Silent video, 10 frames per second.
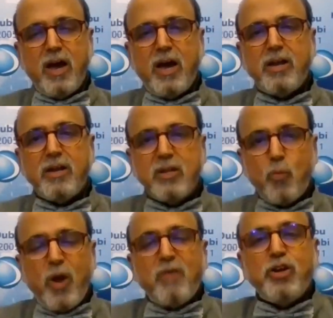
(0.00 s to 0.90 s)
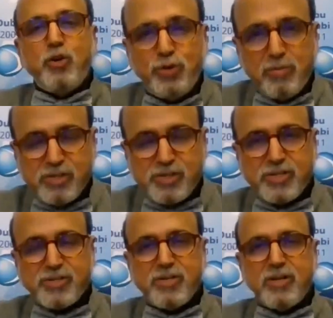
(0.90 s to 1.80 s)
And the way we do the
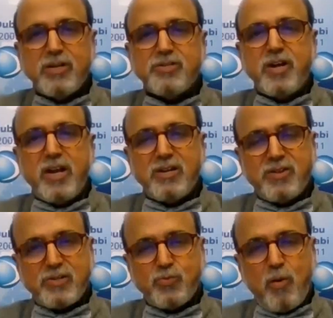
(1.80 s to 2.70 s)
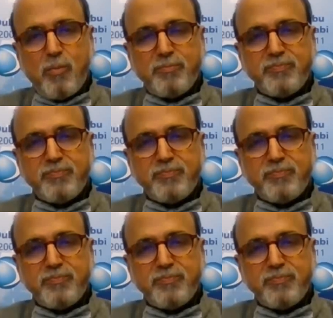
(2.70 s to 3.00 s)
business is getting transformed.